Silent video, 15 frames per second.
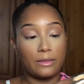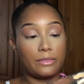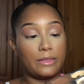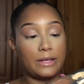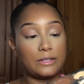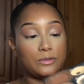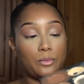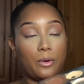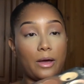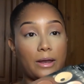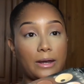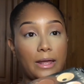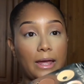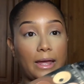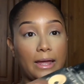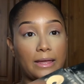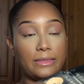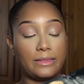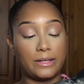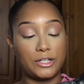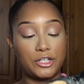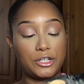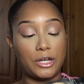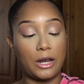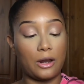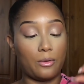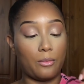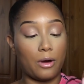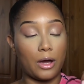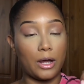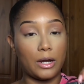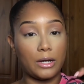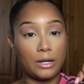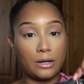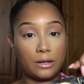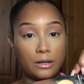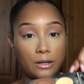This one and this yellow one.